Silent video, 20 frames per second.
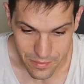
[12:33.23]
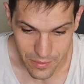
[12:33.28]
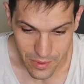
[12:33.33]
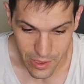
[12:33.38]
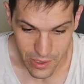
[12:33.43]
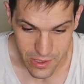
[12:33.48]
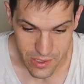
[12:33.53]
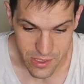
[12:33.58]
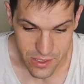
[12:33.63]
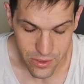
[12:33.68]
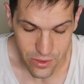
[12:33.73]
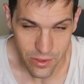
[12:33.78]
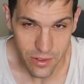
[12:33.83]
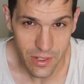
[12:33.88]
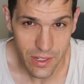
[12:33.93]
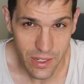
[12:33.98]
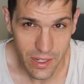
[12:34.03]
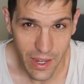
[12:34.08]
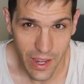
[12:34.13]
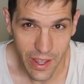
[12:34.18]
It
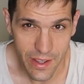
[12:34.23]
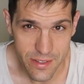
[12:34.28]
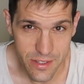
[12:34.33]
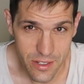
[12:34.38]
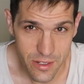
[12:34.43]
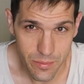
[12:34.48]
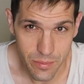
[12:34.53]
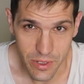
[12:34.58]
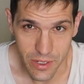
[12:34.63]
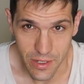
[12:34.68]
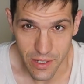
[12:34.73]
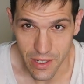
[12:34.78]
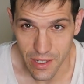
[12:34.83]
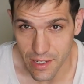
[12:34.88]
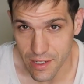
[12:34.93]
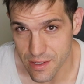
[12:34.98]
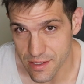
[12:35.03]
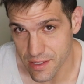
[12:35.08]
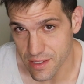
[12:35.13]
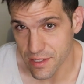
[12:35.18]
certainly hasn't been
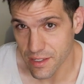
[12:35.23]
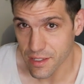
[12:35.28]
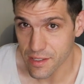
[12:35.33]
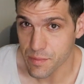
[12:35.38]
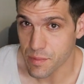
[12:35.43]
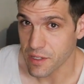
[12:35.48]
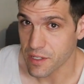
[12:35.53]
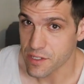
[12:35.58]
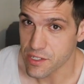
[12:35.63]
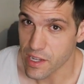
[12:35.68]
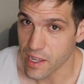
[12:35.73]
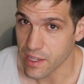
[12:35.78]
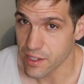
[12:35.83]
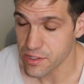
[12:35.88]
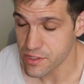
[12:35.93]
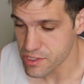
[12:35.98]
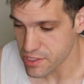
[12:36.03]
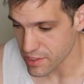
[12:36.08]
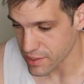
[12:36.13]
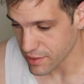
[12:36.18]
easy. It's been
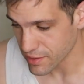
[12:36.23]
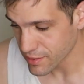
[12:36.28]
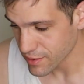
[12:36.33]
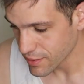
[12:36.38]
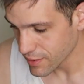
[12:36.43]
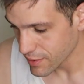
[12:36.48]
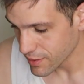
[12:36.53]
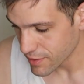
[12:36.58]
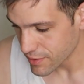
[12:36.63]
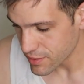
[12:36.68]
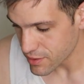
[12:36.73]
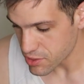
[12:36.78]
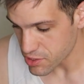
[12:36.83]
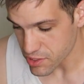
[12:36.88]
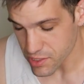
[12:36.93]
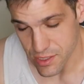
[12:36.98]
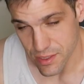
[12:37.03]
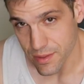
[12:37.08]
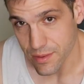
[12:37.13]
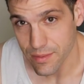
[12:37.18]
challenging,
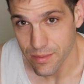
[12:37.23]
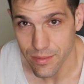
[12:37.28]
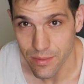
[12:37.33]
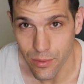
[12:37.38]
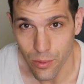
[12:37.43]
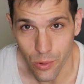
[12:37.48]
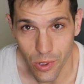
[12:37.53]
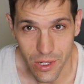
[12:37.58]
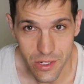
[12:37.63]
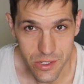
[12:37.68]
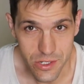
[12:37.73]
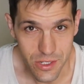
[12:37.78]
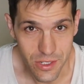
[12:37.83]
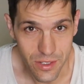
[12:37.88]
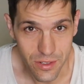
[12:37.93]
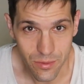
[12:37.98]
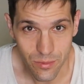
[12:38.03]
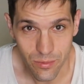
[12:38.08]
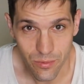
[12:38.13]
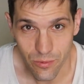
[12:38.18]
just
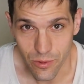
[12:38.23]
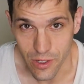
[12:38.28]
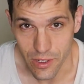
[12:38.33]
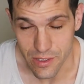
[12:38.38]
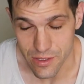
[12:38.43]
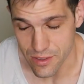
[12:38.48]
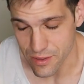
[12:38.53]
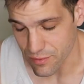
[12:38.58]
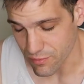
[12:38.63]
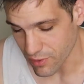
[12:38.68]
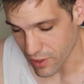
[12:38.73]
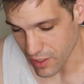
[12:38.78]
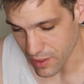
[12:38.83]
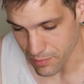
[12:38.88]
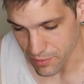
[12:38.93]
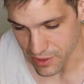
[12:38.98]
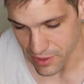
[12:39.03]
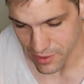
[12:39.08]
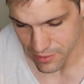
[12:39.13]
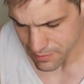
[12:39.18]
watching friends and
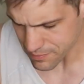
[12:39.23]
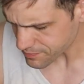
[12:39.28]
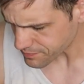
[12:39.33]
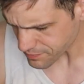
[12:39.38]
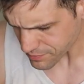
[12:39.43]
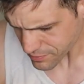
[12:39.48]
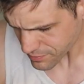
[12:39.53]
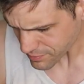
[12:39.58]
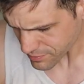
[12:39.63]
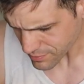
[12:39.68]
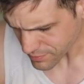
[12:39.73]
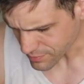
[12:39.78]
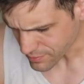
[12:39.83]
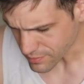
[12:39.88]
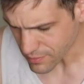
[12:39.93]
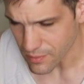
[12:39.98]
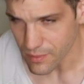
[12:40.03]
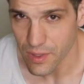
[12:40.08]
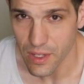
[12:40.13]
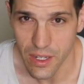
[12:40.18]
family
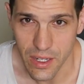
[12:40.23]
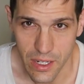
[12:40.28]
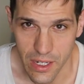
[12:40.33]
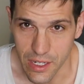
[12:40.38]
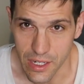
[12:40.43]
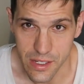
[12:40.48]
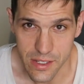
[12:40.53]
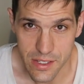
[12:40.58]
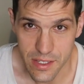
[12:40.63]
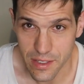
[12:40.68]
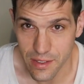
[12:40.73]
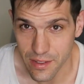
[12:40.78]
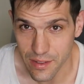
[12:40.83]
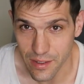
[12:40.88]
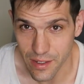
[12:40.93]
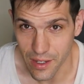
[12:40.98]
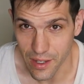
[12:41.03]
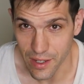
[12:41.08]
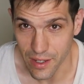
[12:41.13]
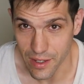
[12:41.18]
eat
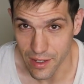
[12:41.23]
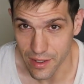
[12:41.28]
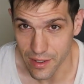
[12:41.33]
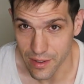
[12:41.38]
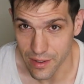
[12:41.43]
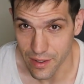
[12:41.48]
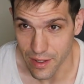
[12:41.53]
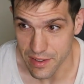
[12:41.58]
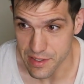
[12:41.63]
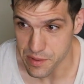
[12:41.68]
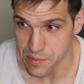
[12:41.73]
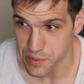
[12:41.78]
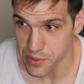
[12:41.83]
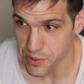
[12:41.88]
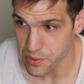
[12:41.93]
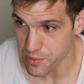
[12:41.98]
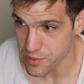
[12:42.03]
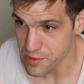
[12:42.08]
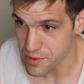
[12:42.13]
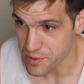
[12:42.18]
as
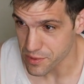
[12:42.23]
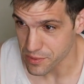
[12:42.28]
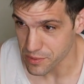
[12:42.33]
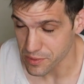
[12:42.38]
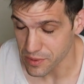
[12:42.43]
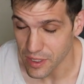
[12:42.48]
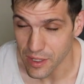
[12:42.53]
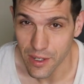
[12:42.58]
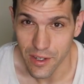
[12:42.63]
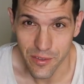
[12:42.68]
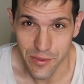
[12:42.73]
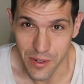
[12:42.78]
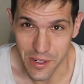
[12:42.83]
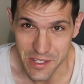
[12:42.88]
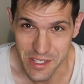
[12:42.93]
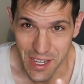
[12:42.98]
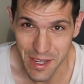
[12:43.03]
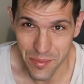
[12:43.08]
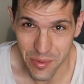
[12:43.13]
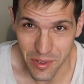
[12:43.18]
opposed to, for
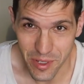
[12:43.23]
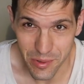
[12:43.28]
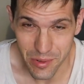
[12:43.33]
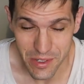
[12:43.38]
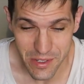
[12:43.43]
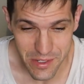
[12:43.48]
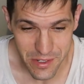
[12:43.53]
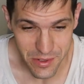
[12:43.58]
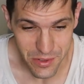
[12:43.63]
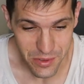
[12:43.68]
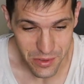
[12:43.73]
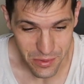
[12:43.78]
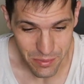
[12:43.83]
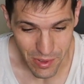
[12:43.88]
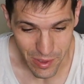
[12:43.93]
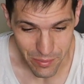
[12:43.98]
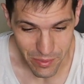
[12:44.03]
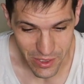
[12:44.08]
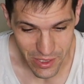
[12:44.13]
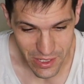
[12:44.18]
example, I went to
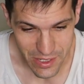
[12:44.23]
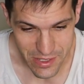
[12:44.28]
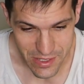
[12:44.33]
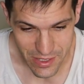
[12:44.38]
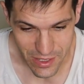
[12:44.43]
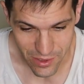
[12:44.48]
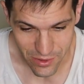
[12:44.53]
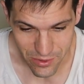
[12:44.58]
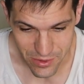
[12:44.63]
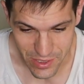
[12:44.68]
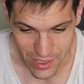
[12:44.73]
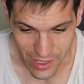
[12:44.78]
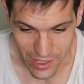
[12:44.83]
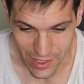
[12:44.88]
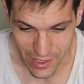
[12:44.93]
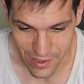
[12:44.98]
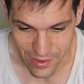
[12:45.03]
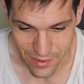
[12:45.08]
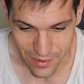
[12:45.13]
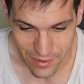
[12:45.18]
my buddy's the other
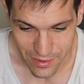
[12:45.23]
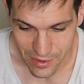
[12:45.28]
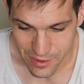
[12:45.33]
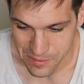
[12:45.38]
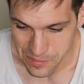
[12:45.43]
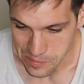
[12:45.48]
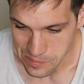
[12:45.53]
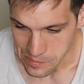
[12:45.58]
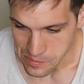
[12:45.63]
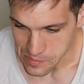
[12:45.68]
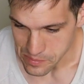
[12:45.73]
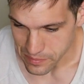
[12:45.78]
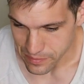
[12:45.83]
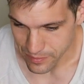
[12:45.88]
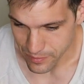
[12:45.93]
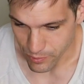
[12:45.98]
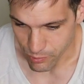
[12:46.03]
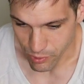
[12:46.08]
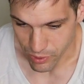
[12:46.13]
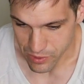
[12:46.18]
day and
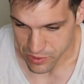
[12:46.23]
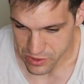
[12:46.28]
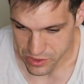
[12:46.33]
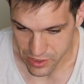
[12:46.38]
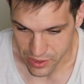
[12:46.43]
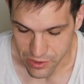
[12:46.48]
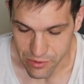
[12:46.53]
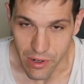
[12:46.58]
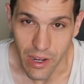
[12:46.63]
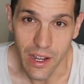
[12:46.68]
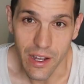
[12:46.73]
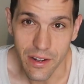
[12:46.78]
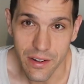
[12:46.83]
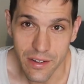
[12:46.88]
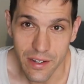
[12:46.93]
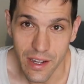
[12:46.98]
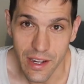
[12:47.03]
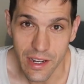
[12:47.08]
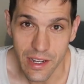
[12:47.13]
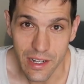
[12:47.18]
while we're sitting
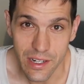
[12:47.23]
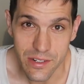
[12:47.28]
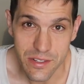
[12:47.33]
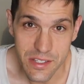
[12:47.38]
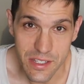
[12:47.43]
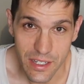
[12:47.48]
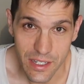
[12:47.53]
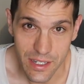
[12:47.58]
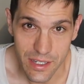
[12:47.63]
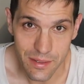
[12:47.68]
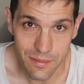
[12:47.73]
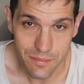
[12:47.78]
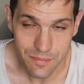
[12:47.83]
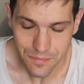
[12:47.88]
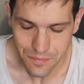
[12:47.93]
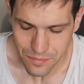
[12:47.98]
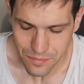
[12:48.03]
around hanging outside,